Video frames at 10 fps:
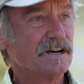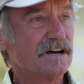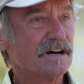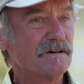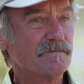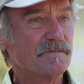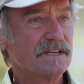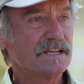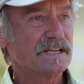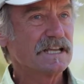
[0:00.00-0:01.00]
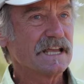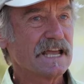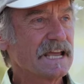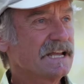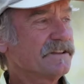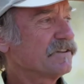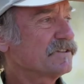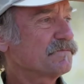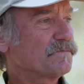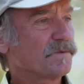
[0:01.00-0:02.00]
And
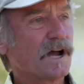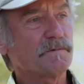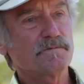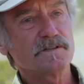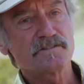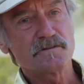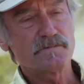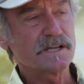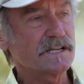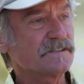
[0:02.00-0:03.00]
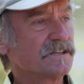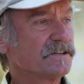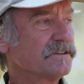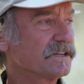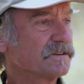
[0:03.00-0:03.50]
there's probably some plants here